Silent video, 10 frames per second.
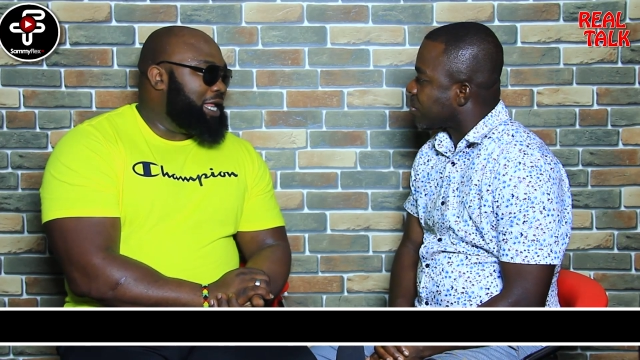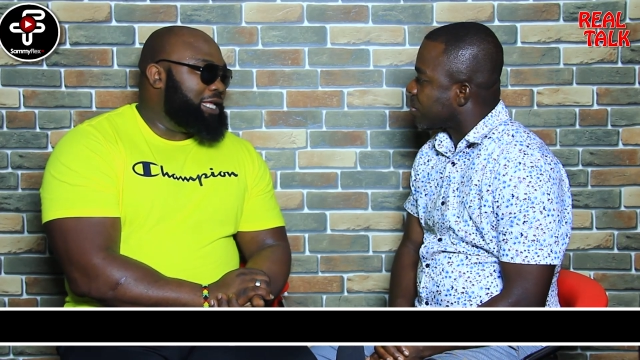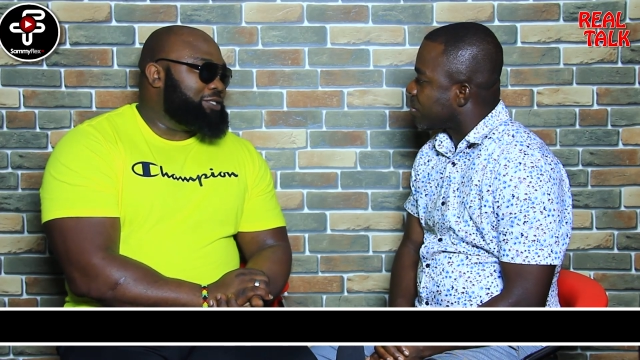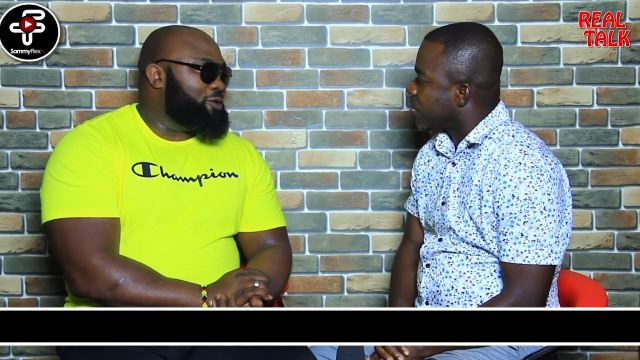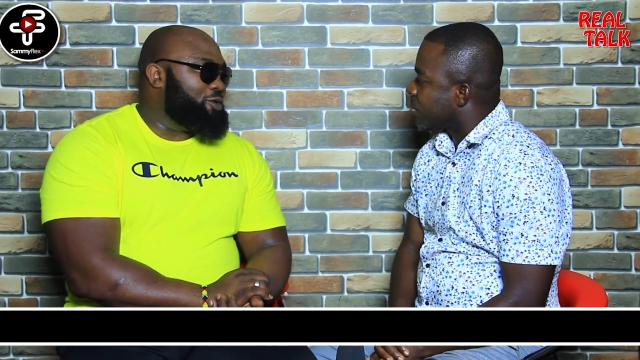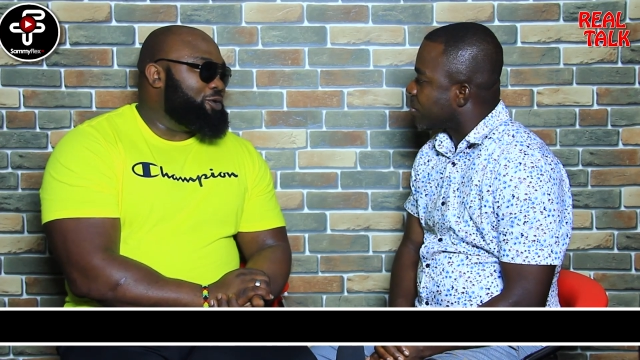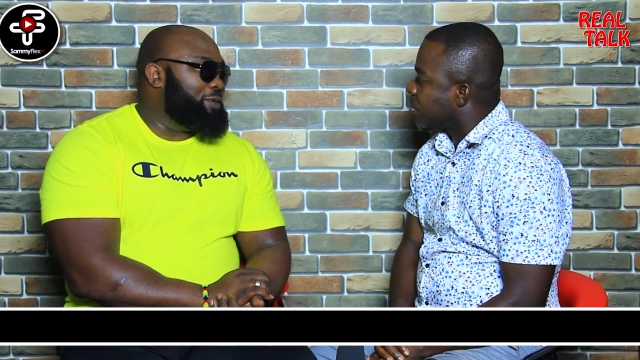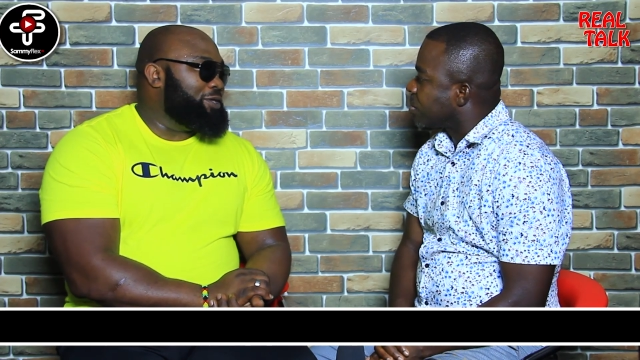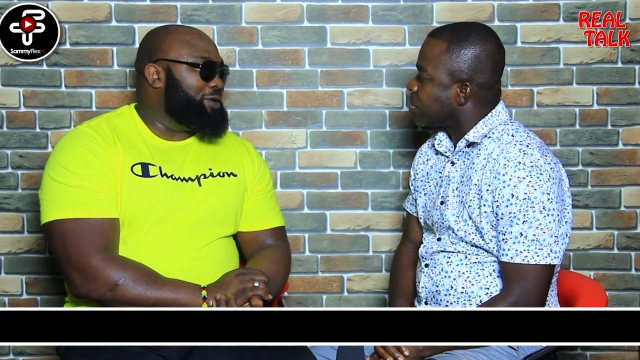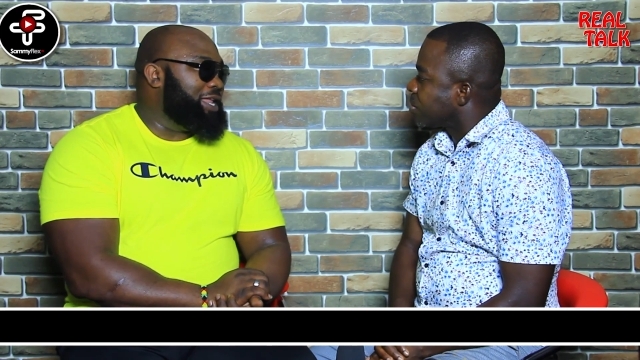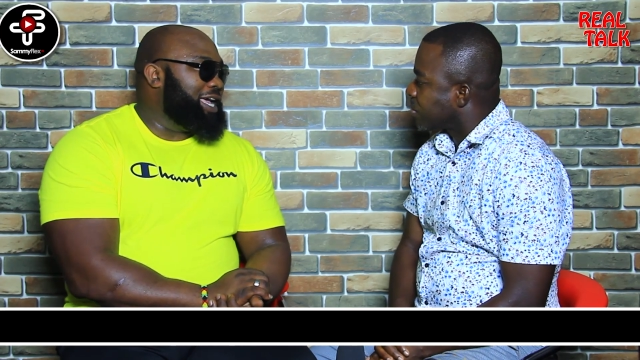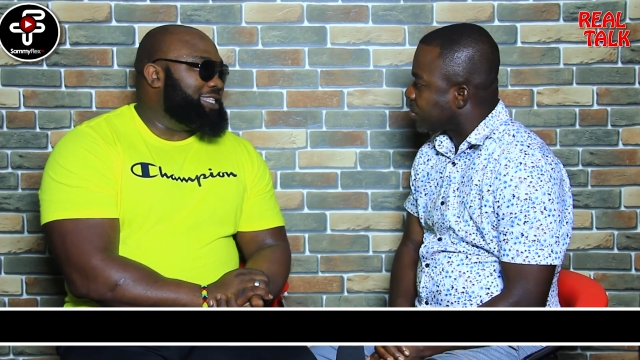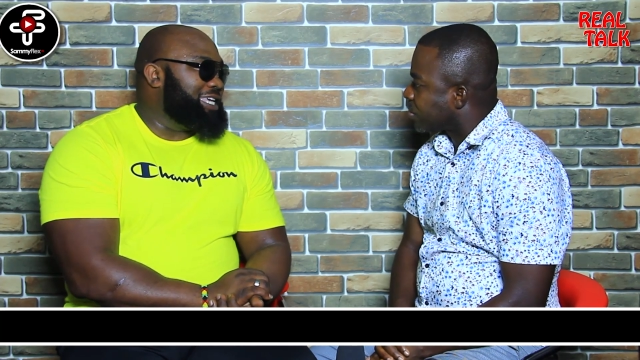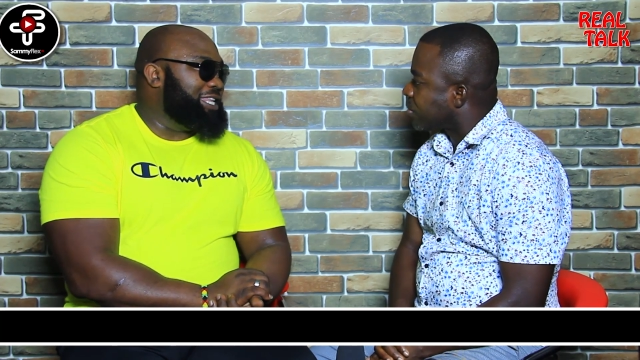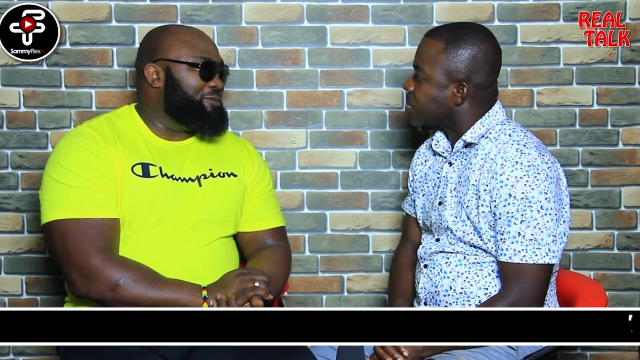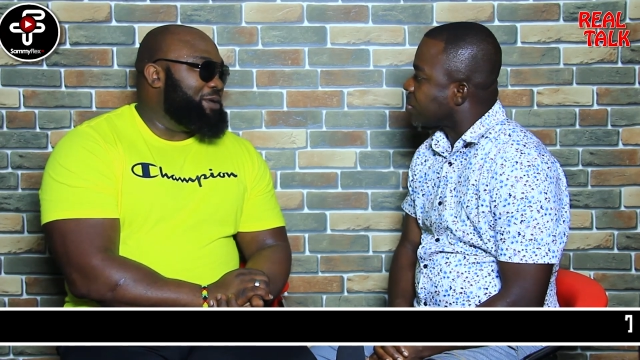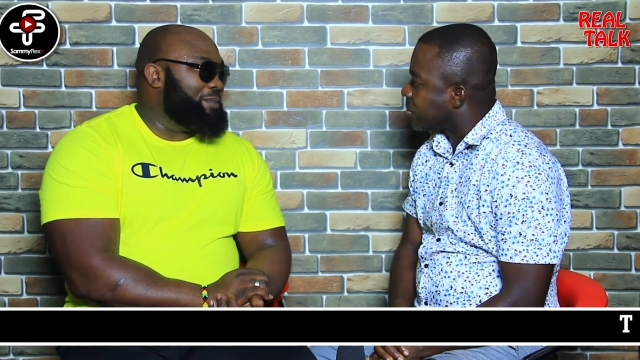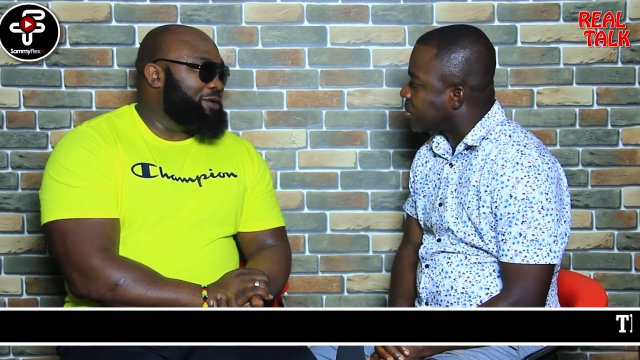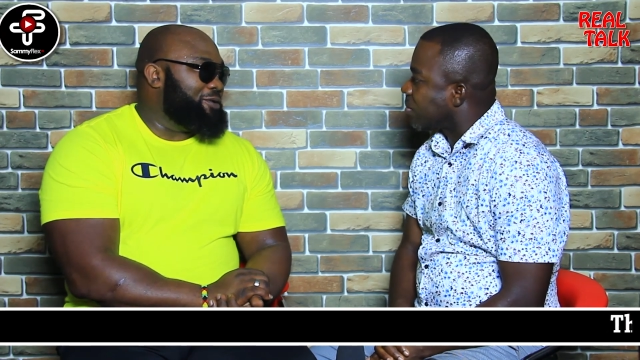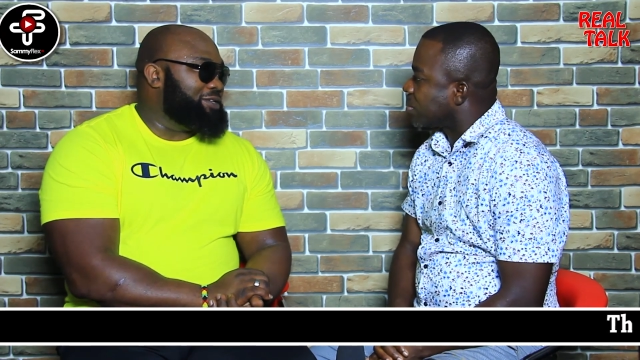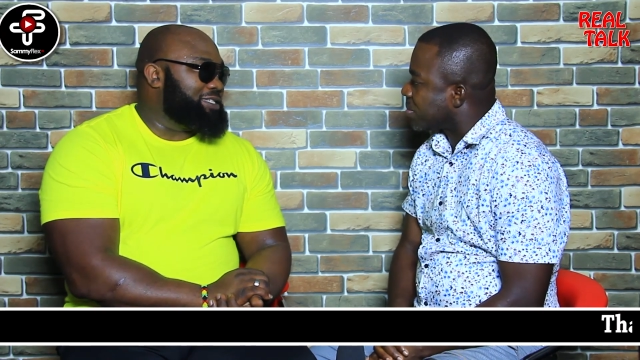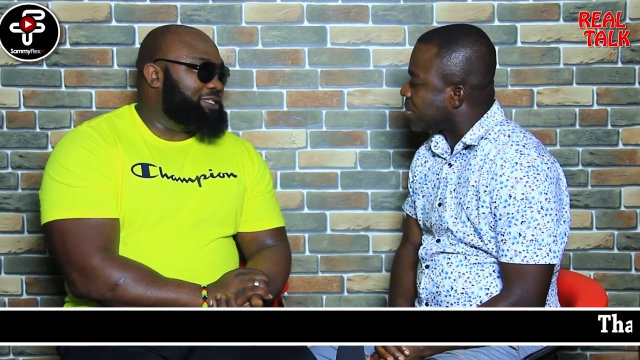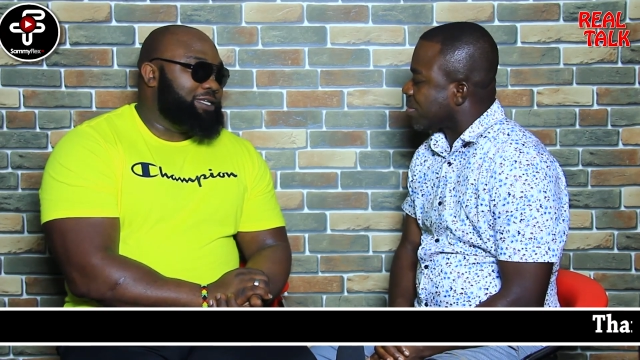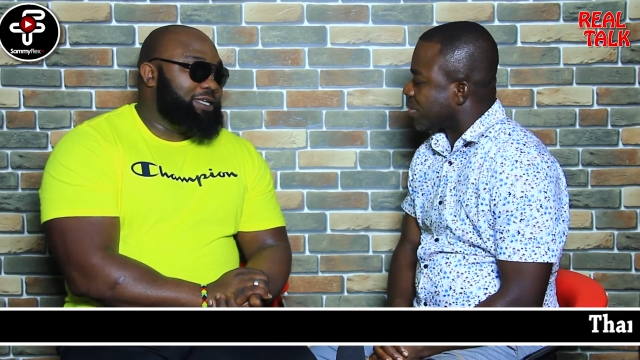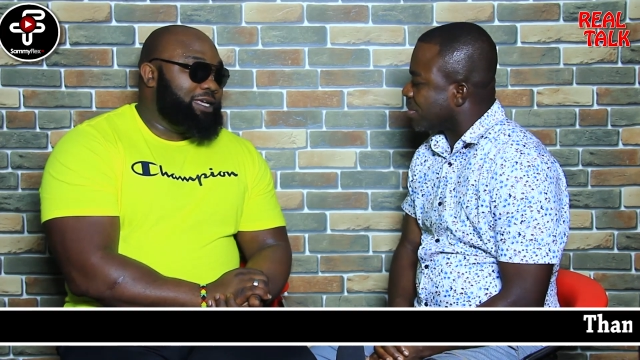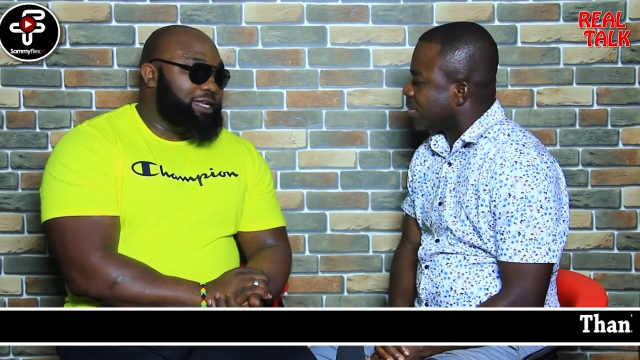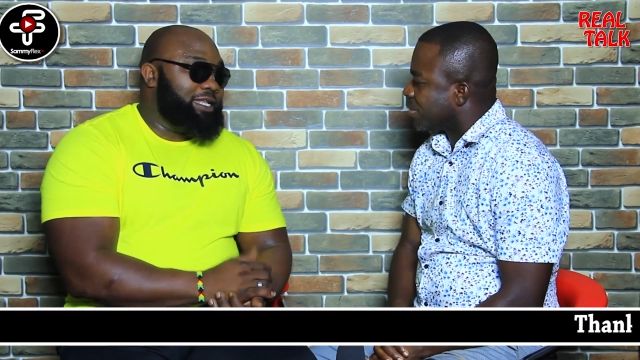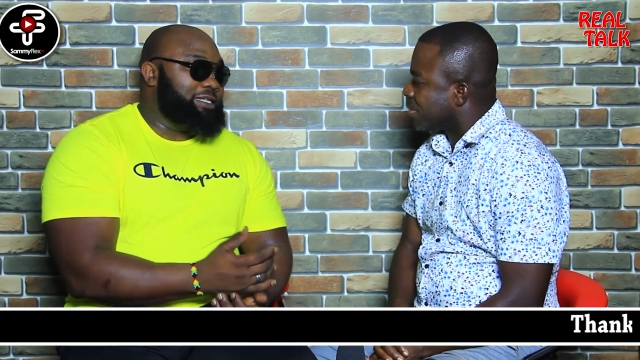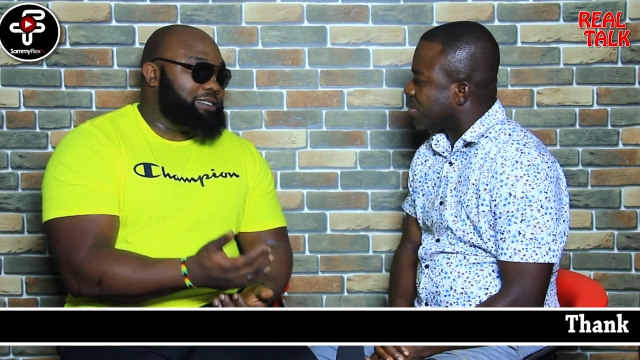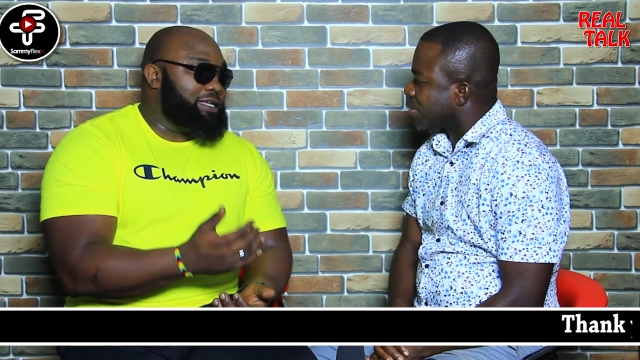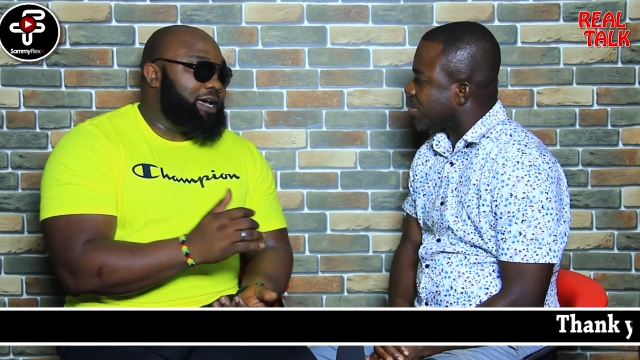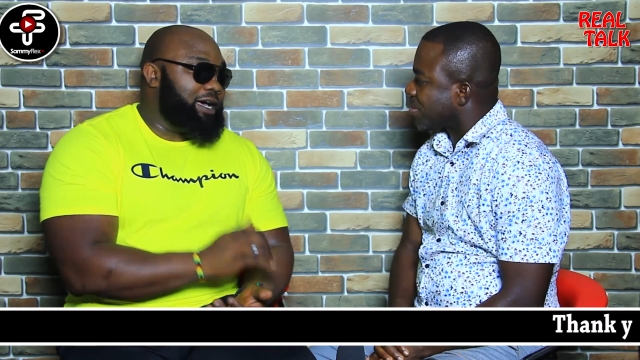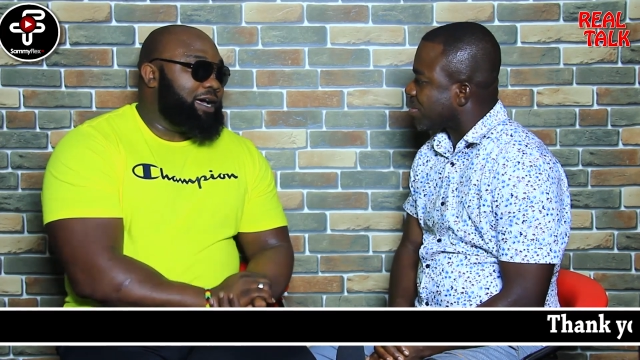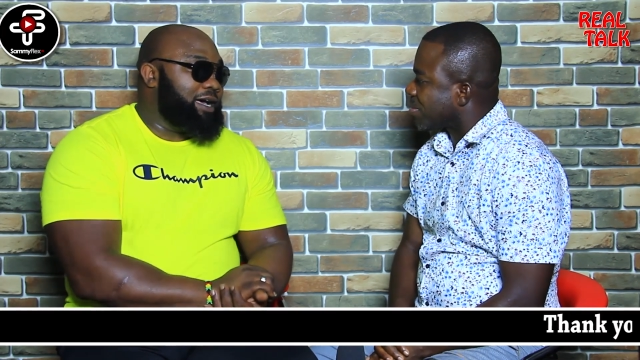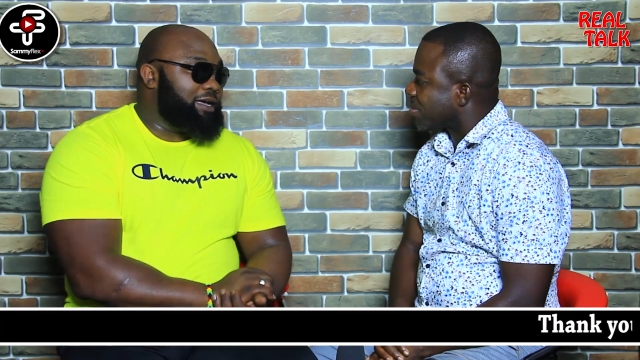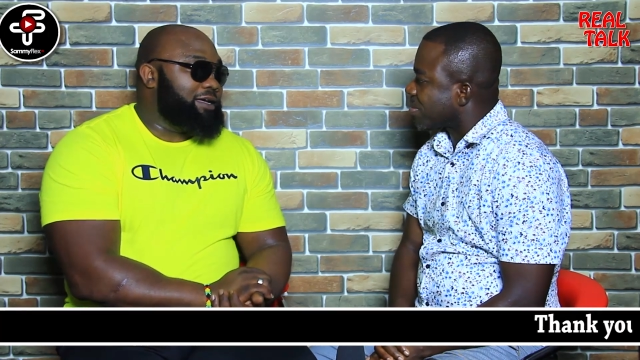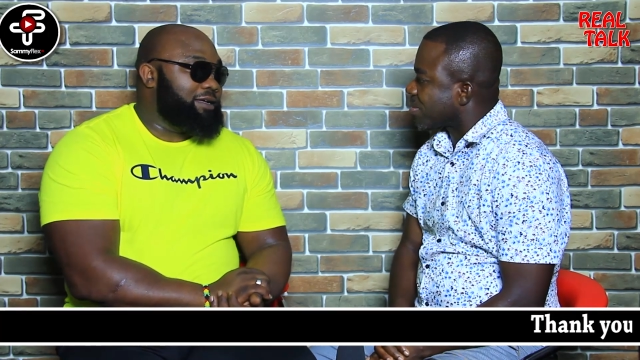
Speaker 1: day it's all going to be united anyway because mm. this uh,